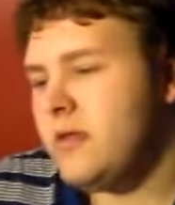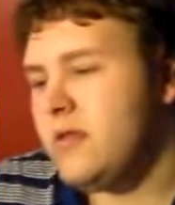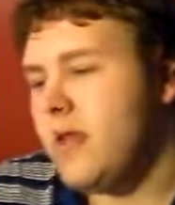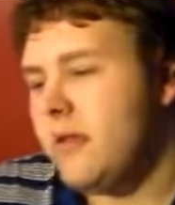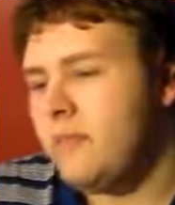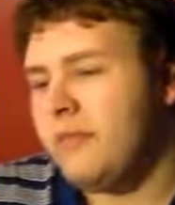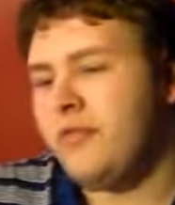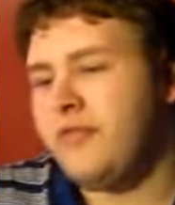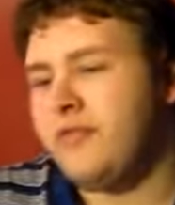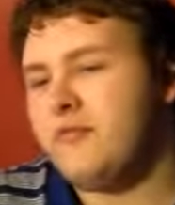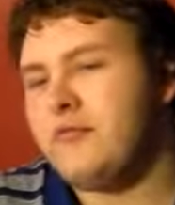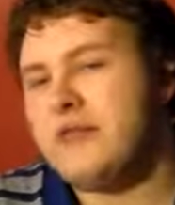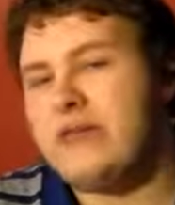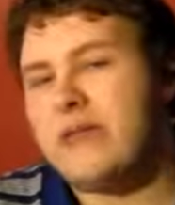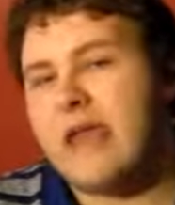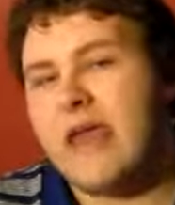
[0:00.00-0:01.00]
Number
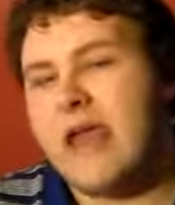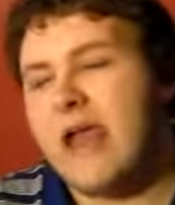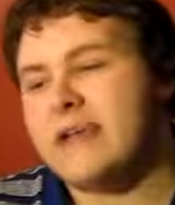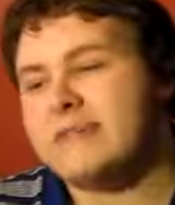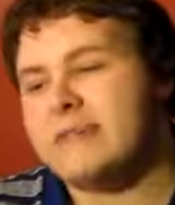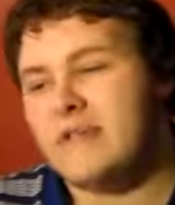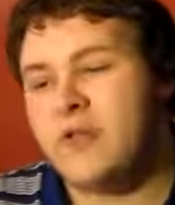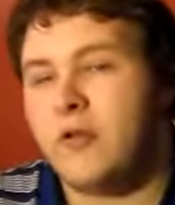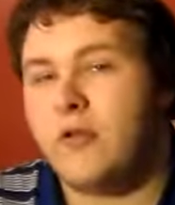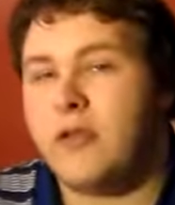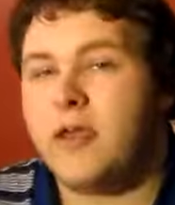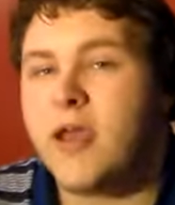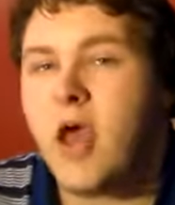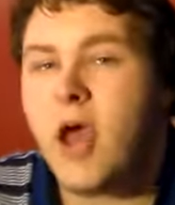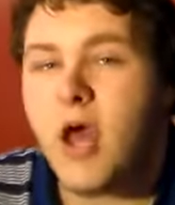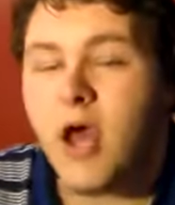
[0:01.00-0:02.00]
three has to go to
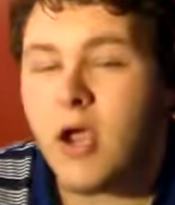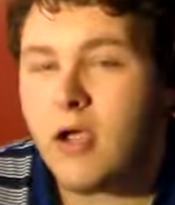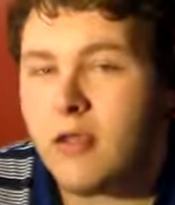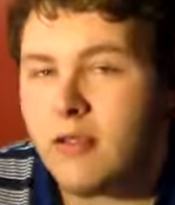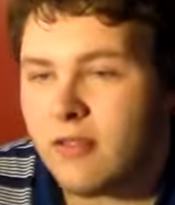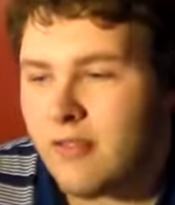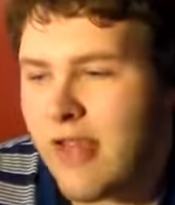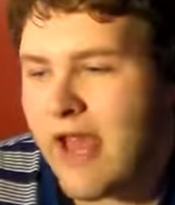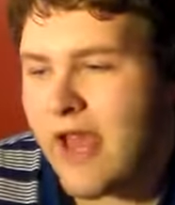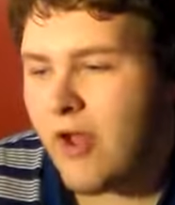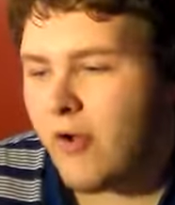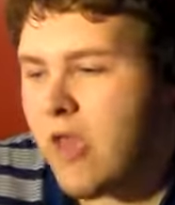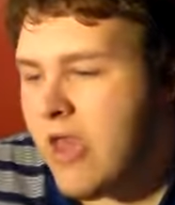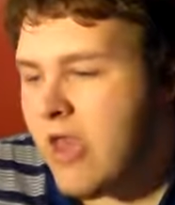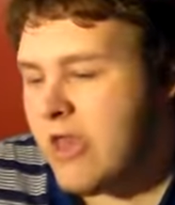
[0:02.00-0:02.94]
Kung Lao.